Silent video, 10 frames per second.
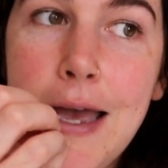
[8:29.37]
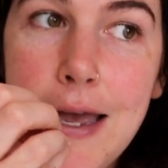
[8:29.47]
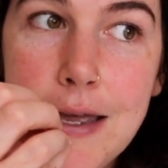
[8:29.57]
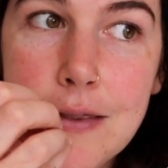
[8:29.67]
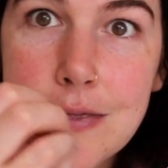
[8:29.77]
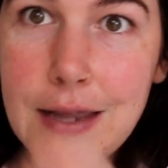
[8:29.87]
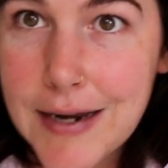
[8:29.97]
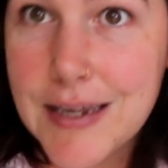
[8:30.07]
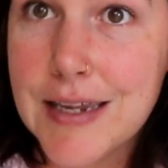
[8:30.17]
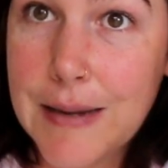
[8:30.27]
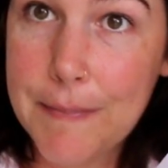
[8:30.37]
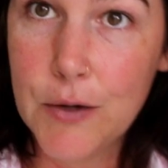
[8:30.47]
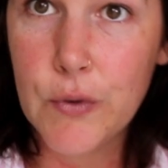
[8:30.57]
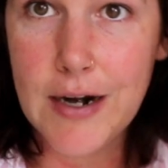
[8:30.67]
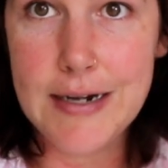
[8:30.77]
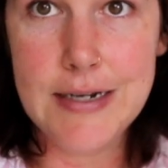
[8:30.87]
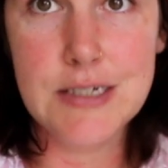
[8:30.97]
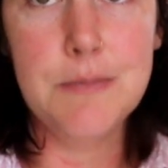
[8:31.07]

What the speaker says: and that can get me where I need to